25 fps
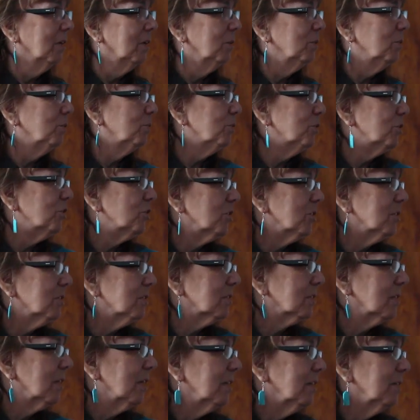who's
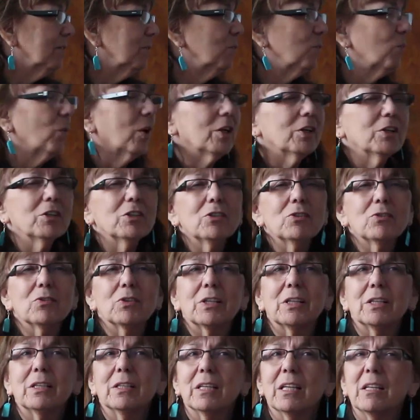just kind of
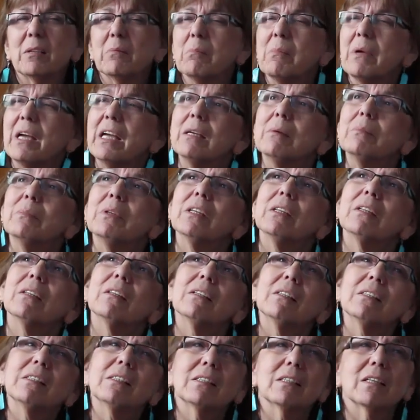wondering, and maybe
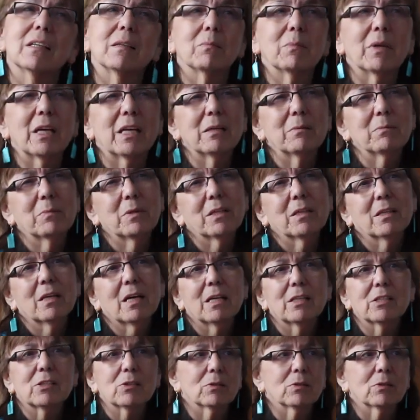this and maybe that.